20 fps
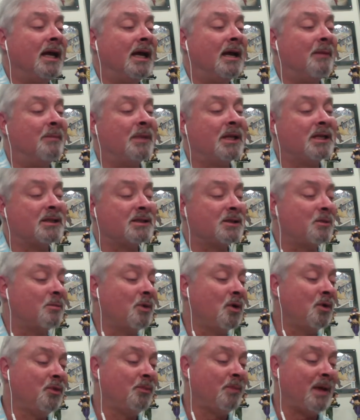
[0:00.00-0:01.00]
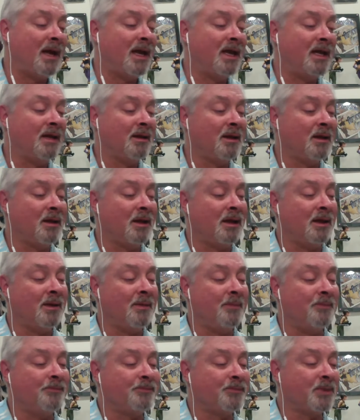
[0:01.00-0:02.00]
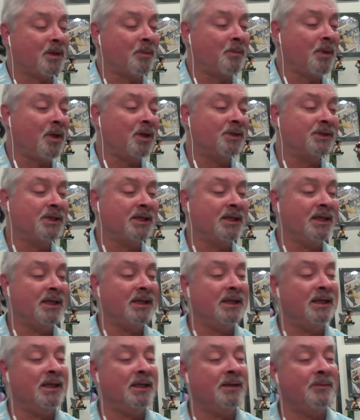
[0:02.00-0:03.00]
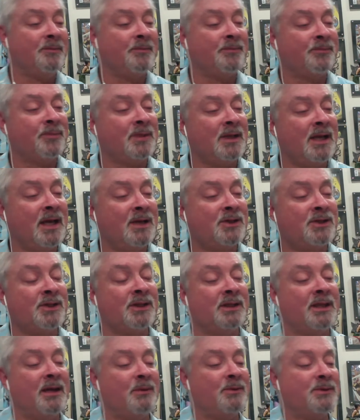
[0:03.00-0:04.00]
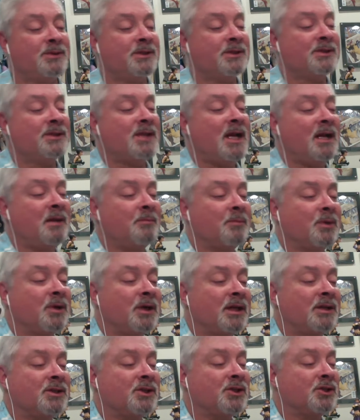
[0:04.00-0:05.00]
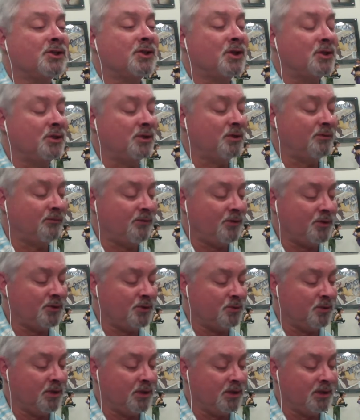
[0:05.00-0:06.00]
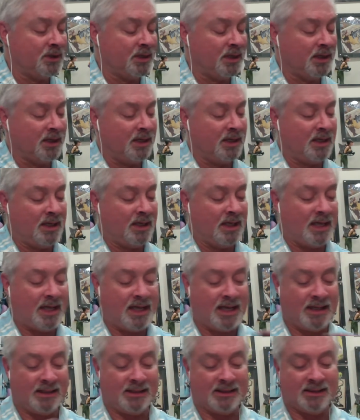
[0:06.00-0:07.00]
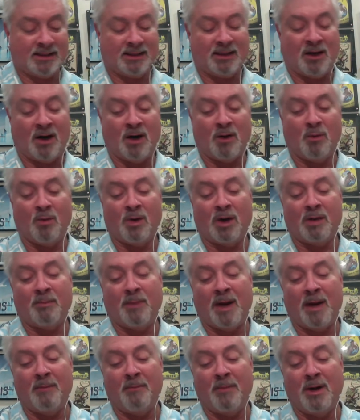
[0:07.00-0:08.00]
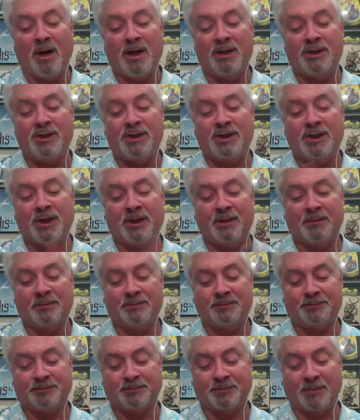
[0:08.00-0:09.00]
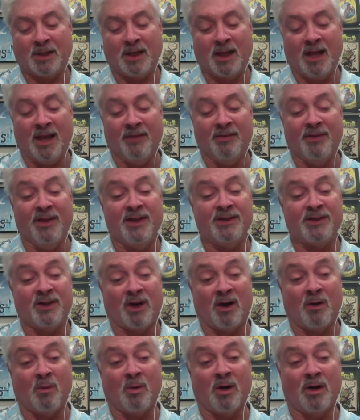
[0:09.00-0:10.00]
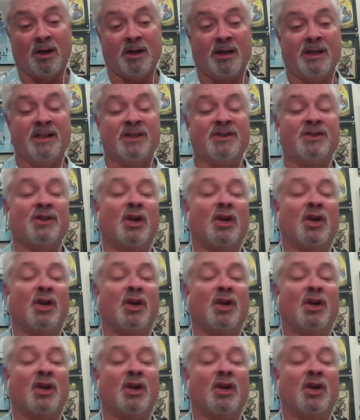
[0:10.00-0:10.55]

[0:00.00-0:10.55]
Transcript: because they're both by Paul Dini. Actually, that was the second book I just showed you. The first one has artwork by March, and this artwork is